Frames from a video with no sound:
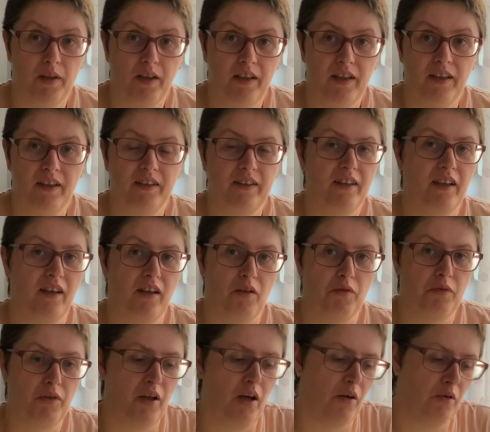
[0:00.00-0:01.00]
and I
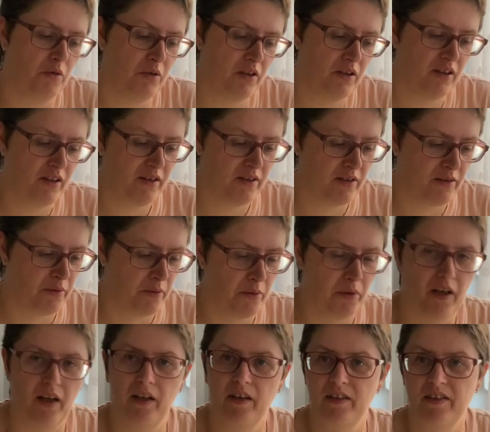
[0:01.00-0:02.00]
have counted it, so
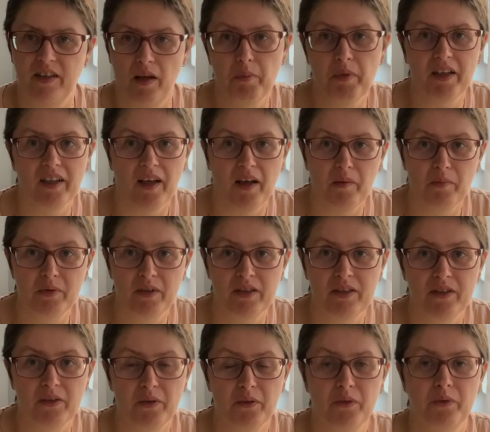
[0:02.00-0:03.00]
I sum it up
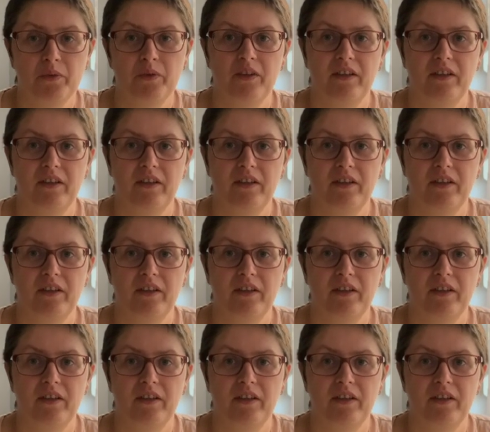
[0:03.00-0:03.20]
so